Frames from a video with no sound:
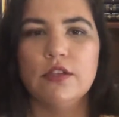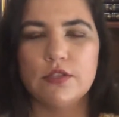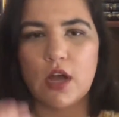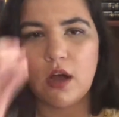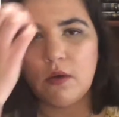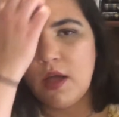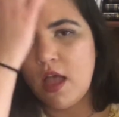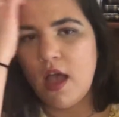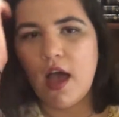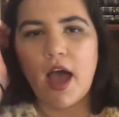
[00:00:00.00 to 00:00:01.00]
So
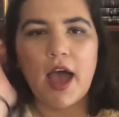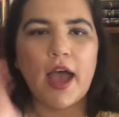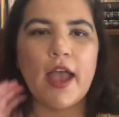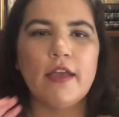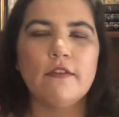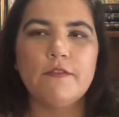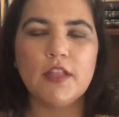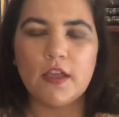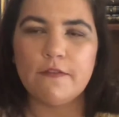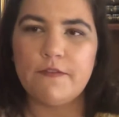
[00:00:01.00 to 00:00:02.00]
I feel
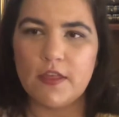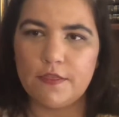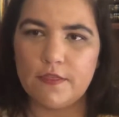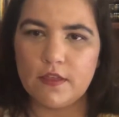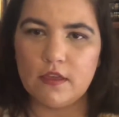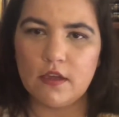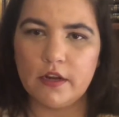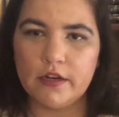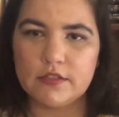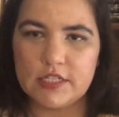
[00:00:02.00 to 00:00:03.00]
like 5th
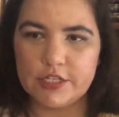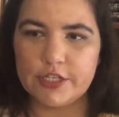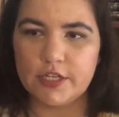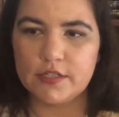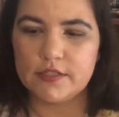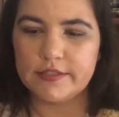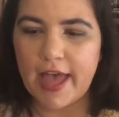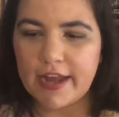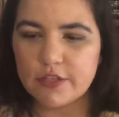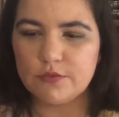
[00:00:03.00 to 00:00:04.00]
year teachers,
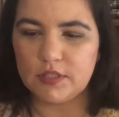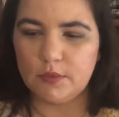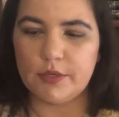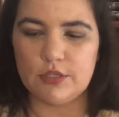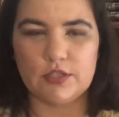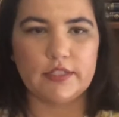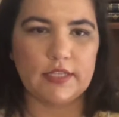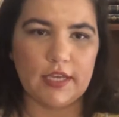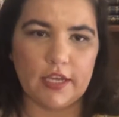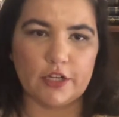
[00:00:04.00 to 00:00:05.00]
that is really where you start
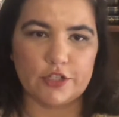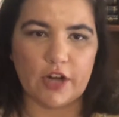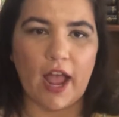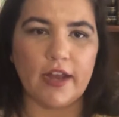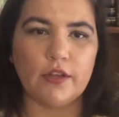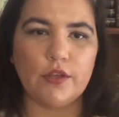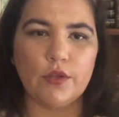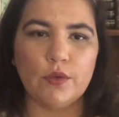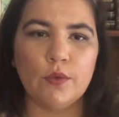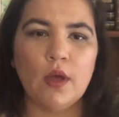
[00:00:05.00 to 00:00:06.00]
to hit your stride.
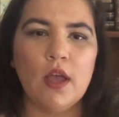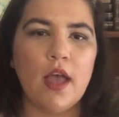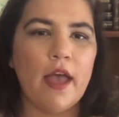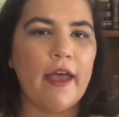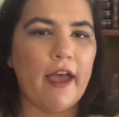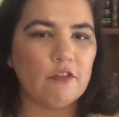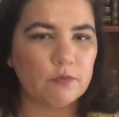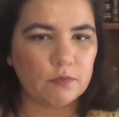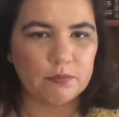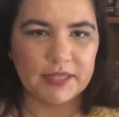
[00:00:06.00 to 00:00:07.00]
You have
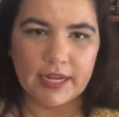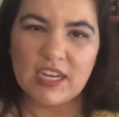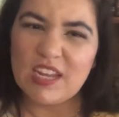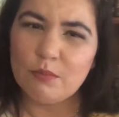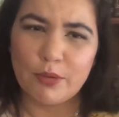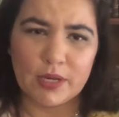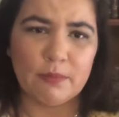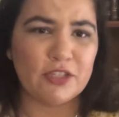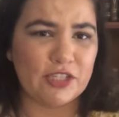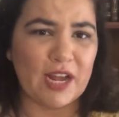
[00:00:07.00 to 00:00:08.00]
planning pretty
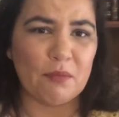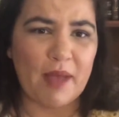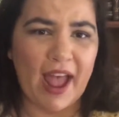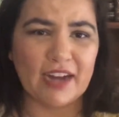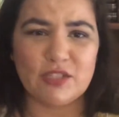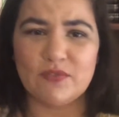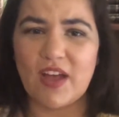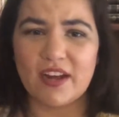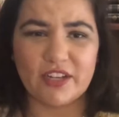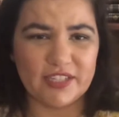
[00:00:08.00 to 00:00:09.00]
much down packed. You've
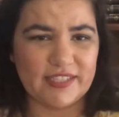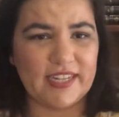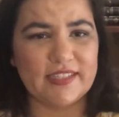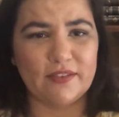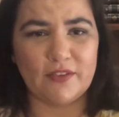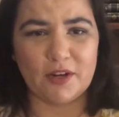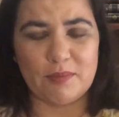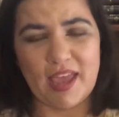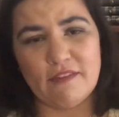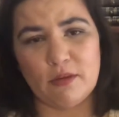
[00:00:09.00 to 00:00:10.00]
got a good sense of your
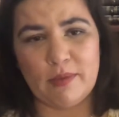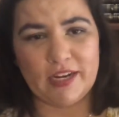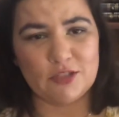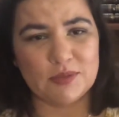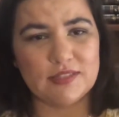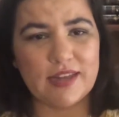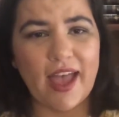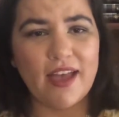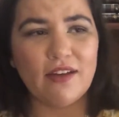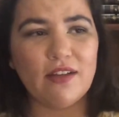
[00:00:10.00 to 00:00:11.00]
behavior management
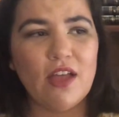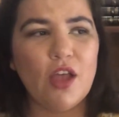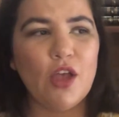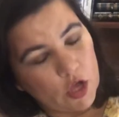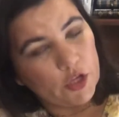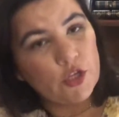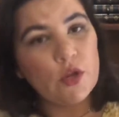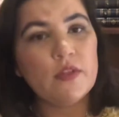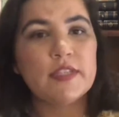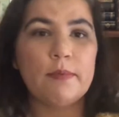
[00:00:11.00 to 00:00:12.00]
style. You
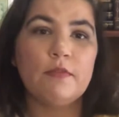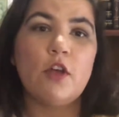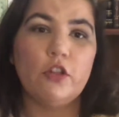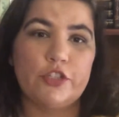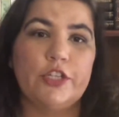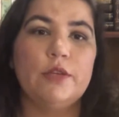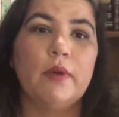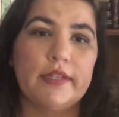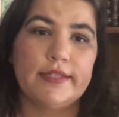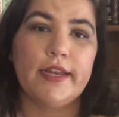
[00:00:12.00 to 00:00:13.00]
know the type of culture you
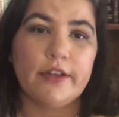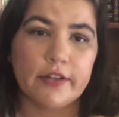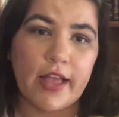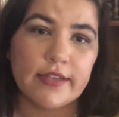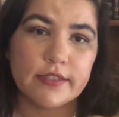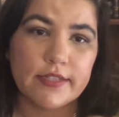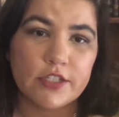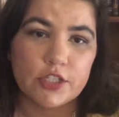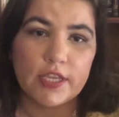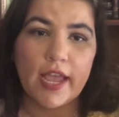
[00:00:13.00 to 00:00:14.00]
want to set in your class,
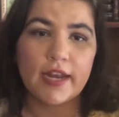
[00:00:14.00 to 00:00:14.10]
essentially.